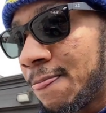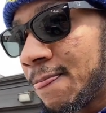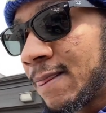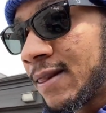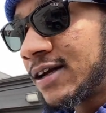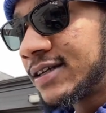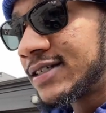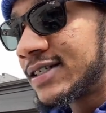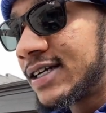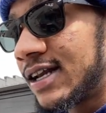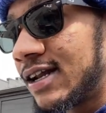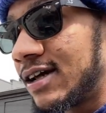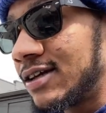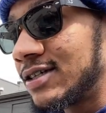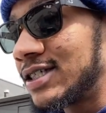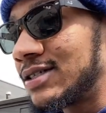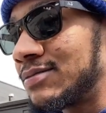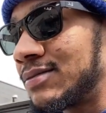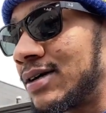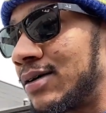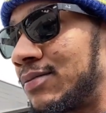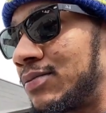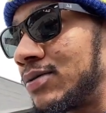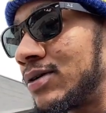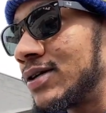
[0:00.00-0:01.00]
Shout out to
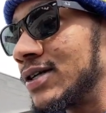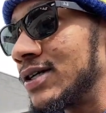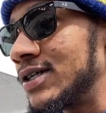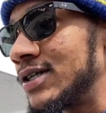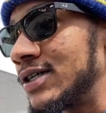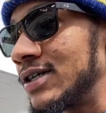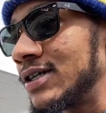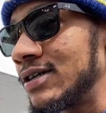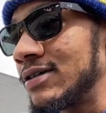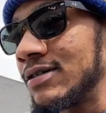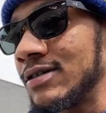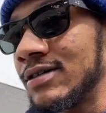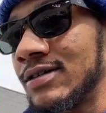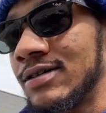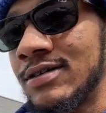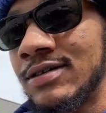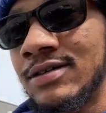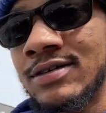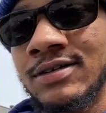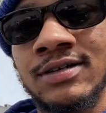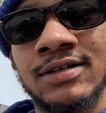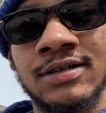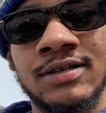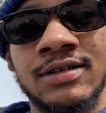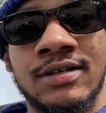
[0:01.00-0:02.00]
my plug,
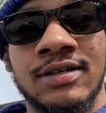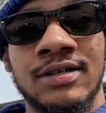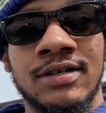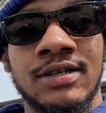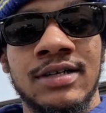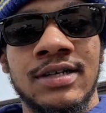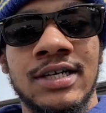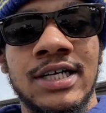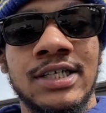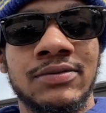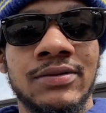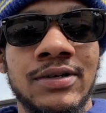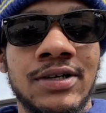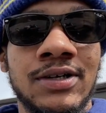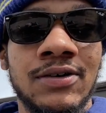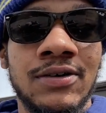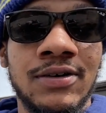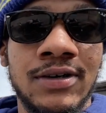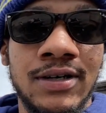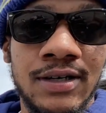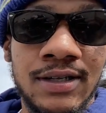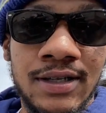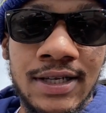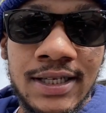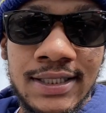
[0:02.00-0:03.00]
cause we going.
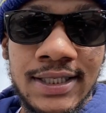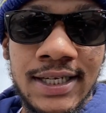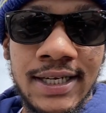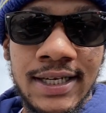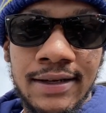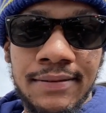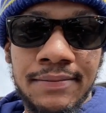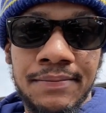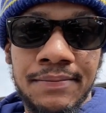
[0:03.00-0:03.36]
Let's get it.